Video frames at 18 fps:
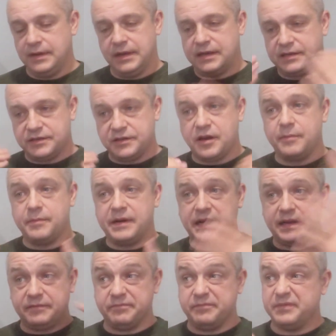and it's
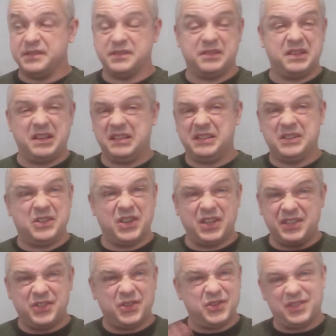coming in.
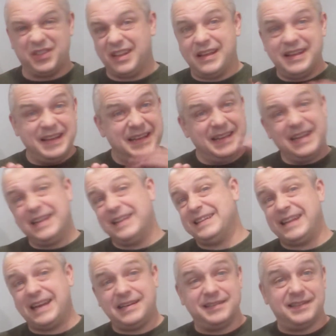It just
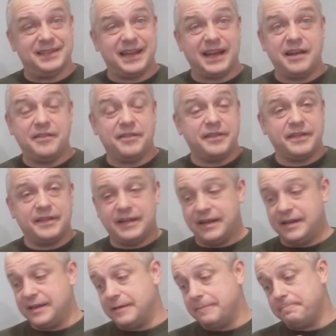it dies a death.
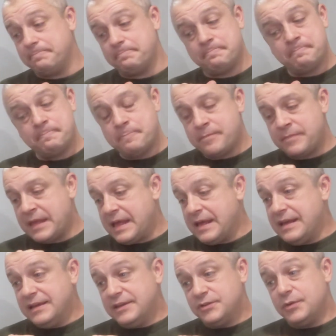
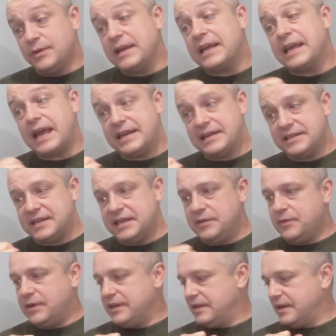So I can kind of
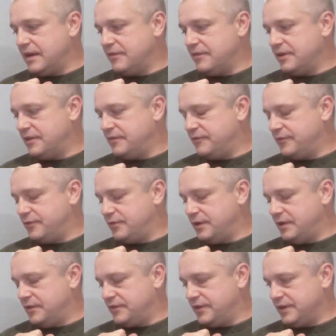see why they have it at
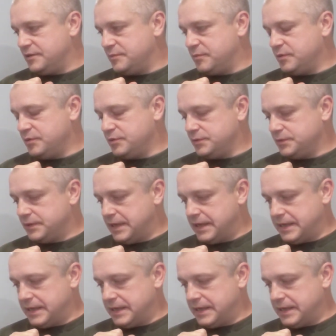43, I suppose.